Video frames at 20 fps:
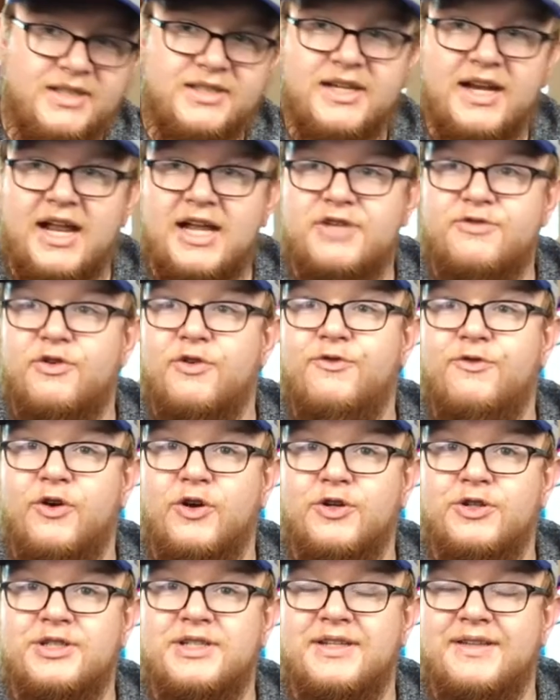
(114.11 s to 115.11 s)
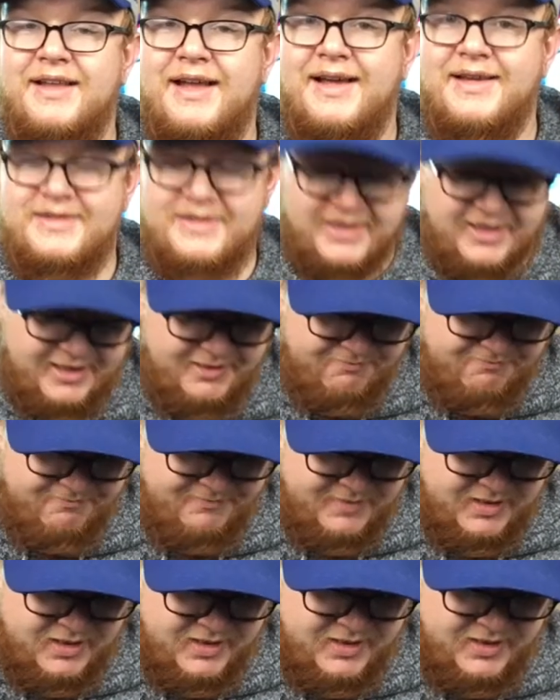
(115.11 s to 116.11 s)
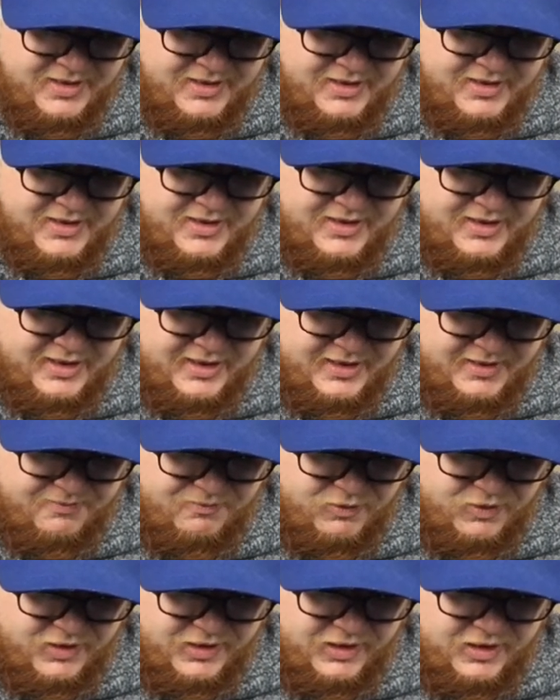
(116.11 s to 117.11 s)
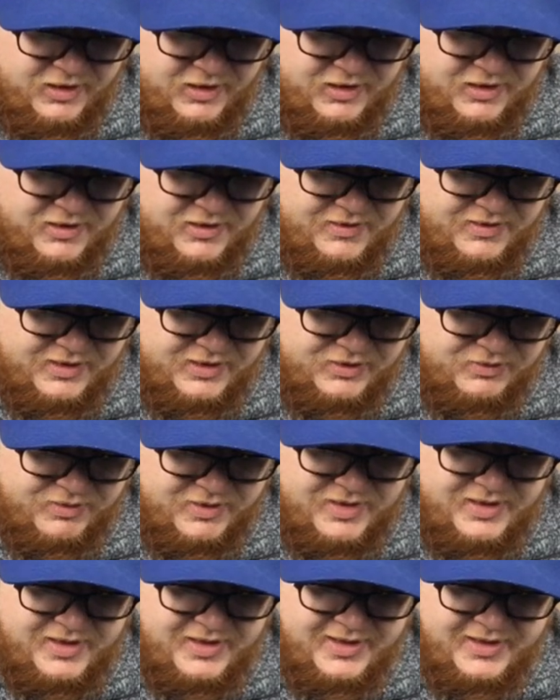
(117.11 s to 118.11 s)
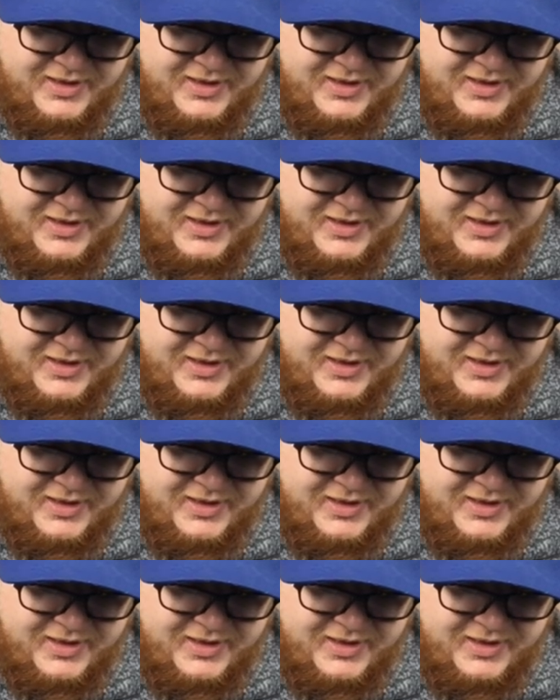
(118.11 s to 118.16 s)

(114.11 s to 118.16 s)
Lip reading: going to ask for first and last name. We're going to call this one